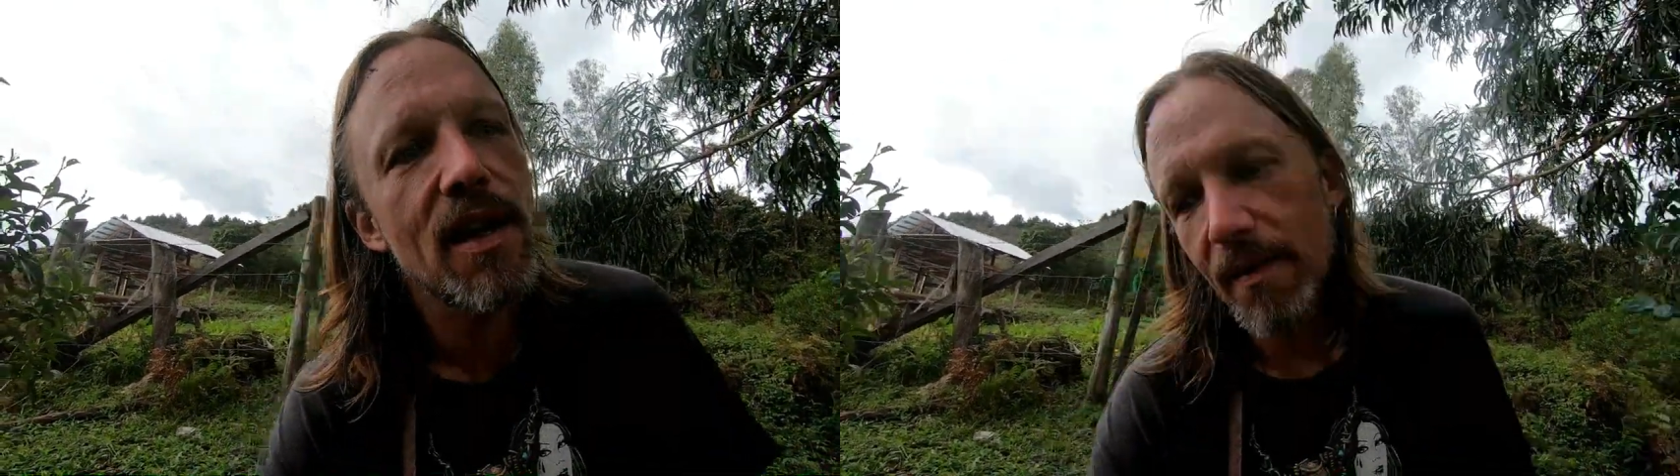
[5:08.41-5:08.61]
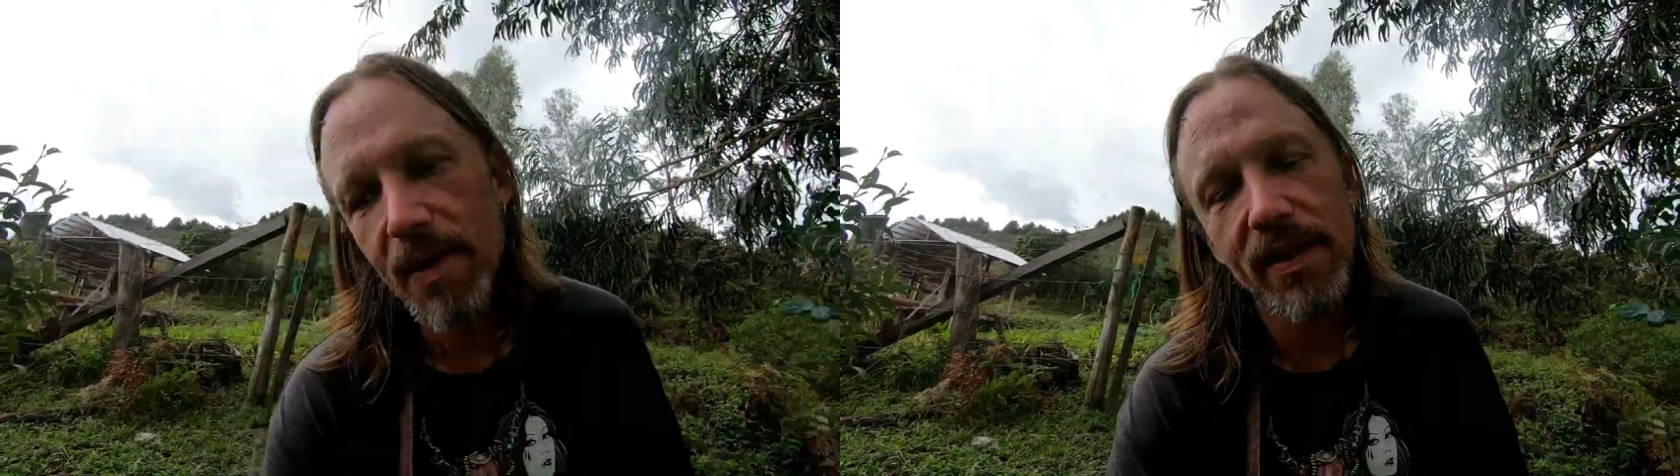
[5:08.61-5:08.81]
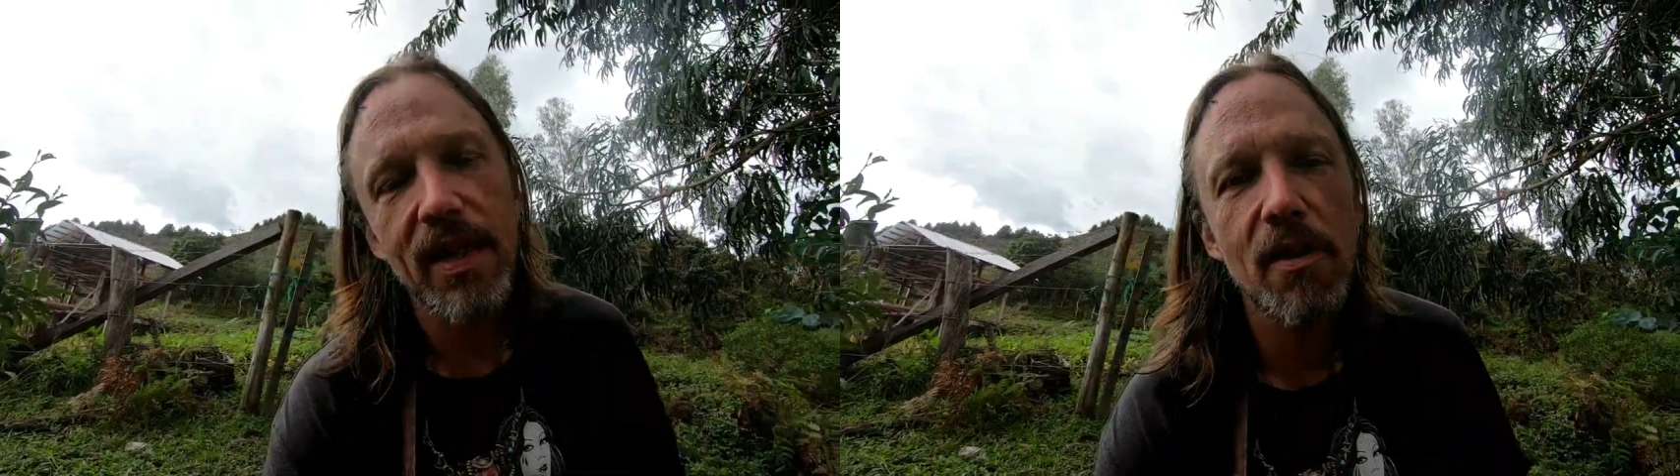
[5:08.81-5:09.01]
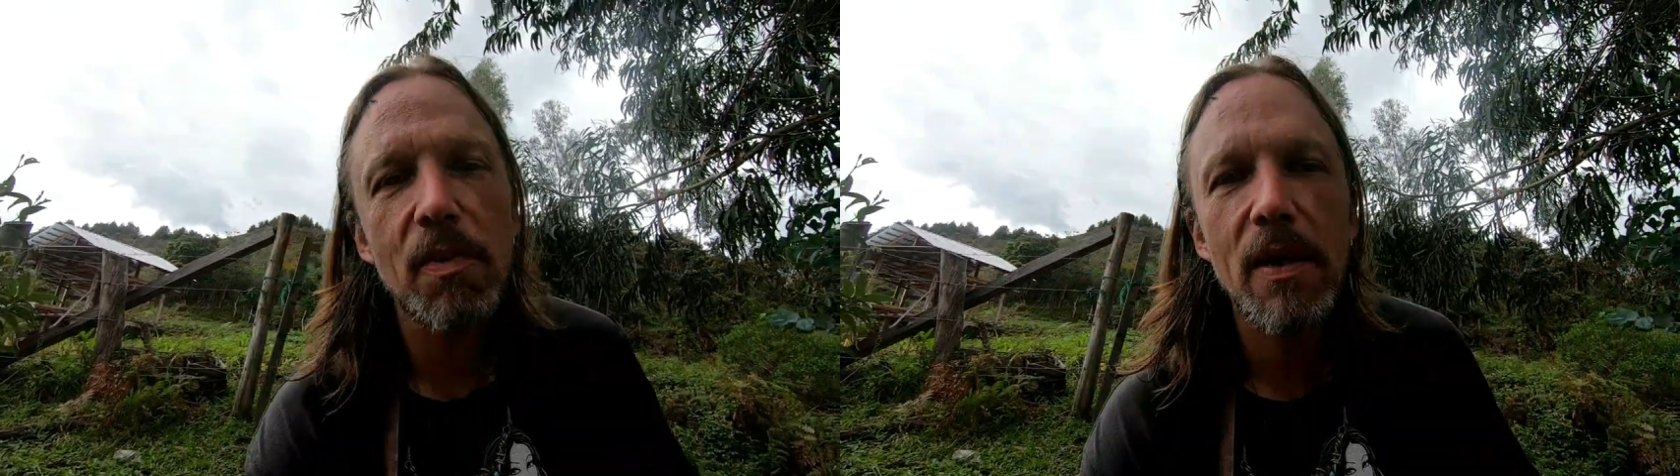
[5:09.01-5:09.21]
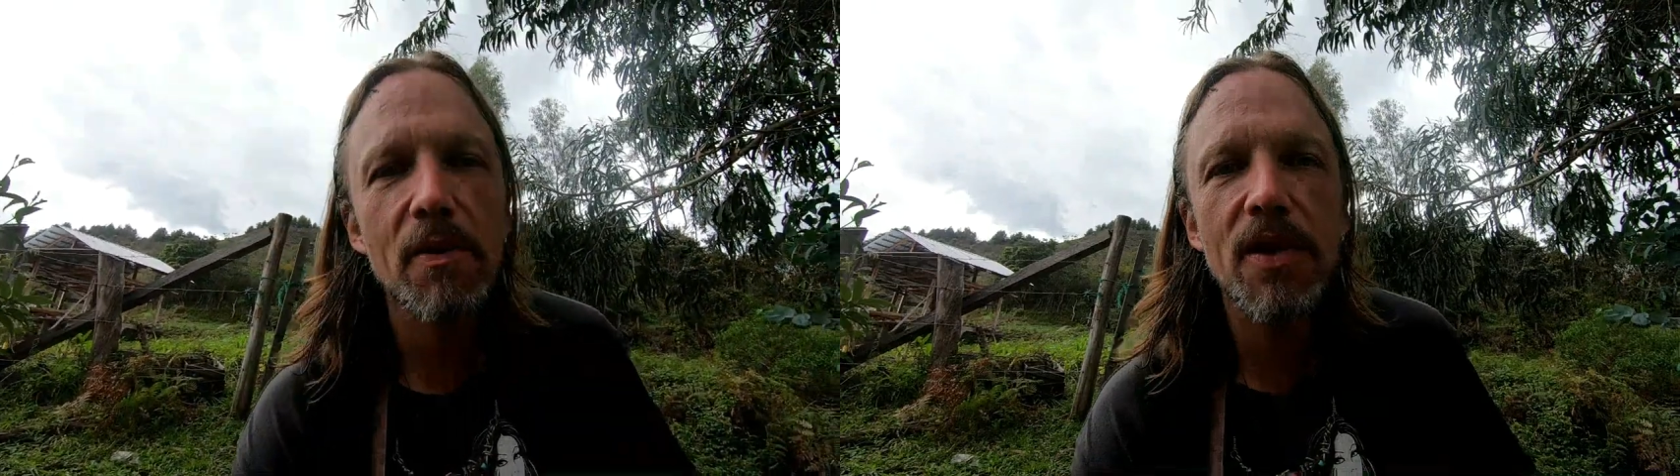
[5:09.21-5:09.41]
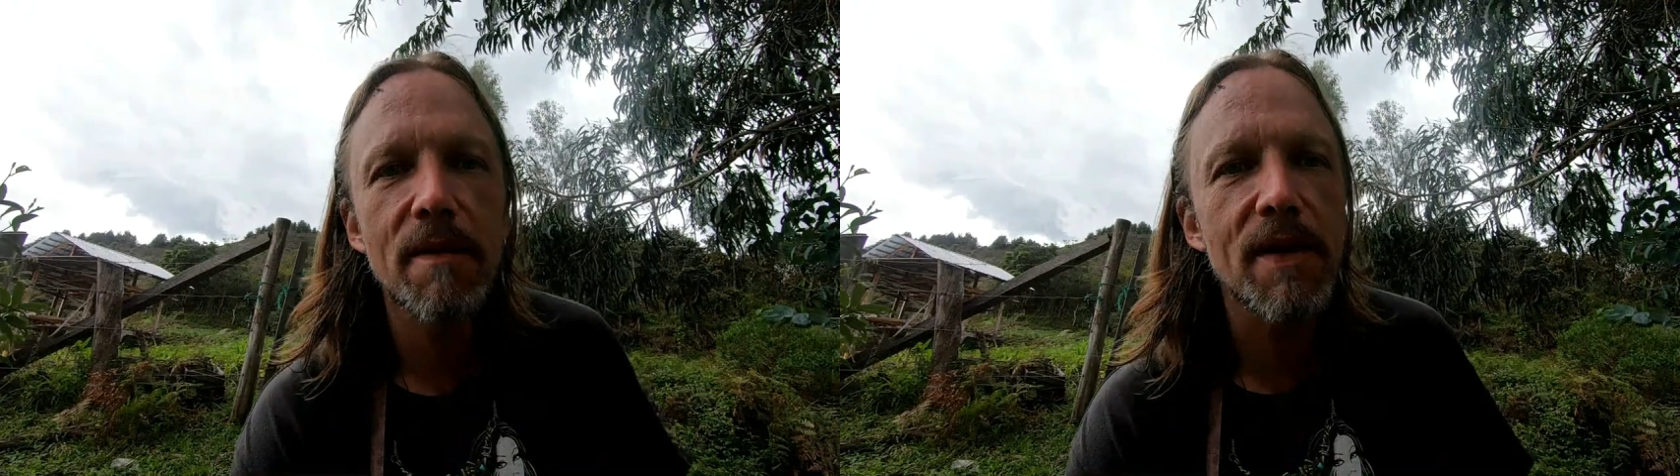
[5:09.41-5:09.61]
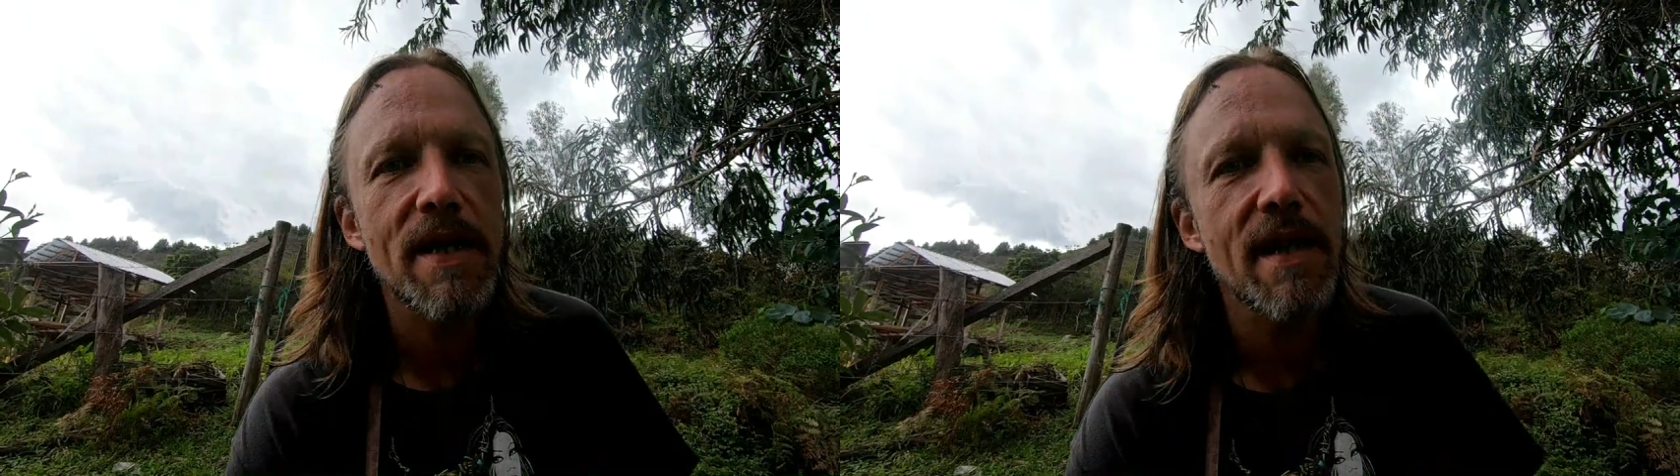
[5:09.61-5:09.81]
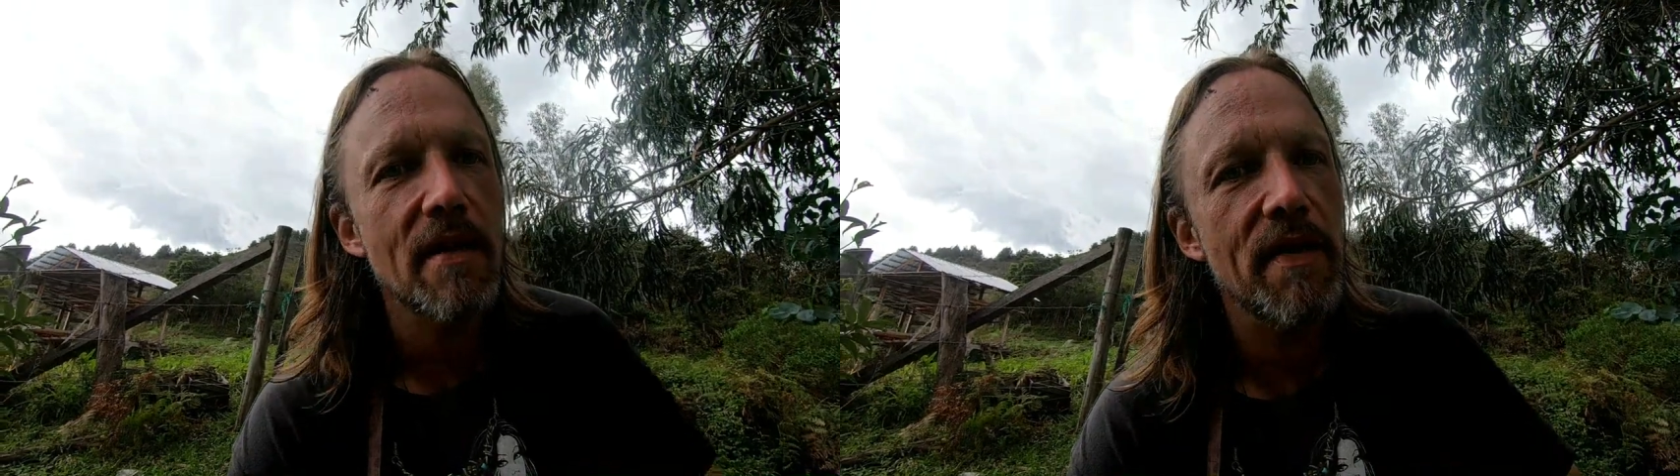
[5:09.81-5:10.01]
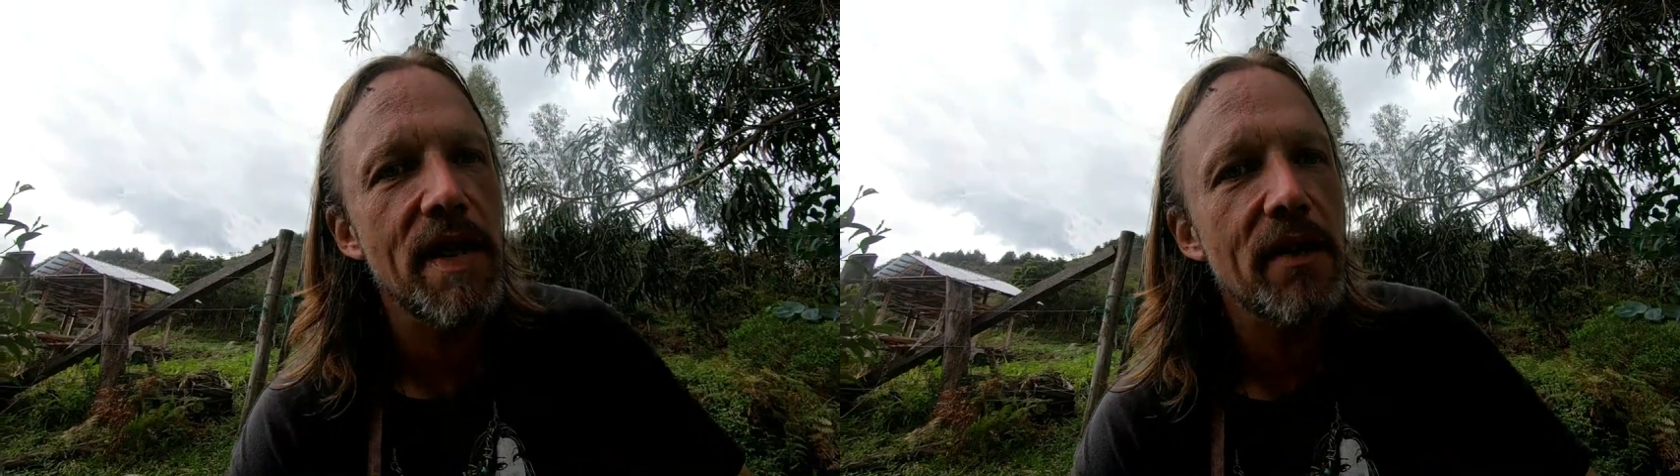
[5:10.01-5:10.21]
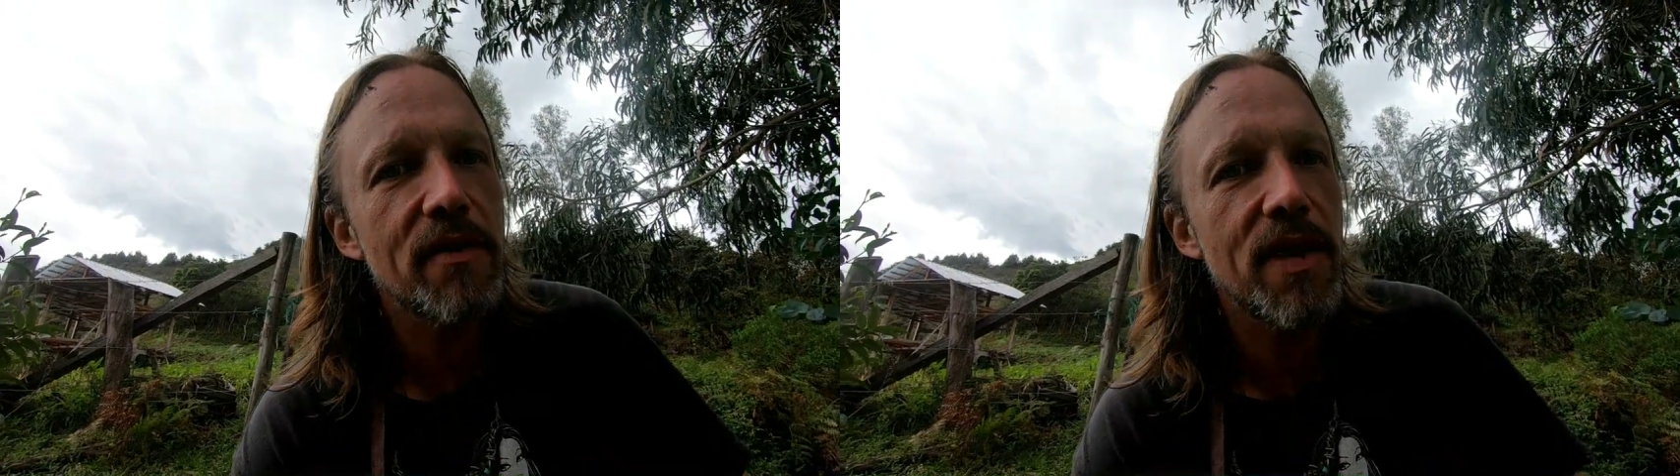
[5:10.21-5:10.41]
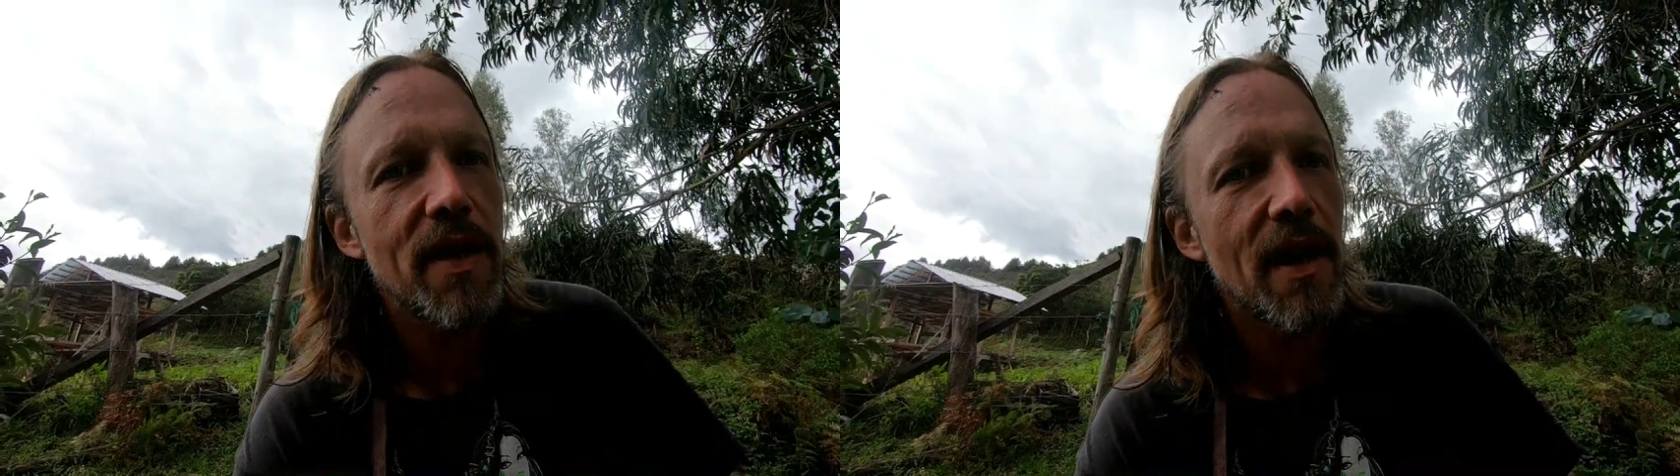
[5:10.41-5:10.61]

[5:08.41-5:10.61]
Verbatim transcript: I'm going to tell people something in that video that